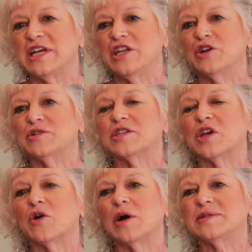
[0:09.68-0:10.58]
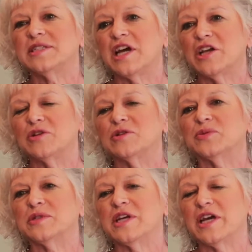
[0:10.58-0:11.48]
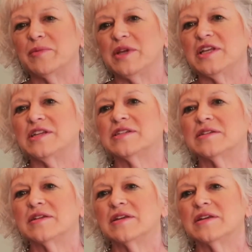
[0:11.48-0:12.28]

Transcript: 10 years ago, I was diagnosed with diabetes.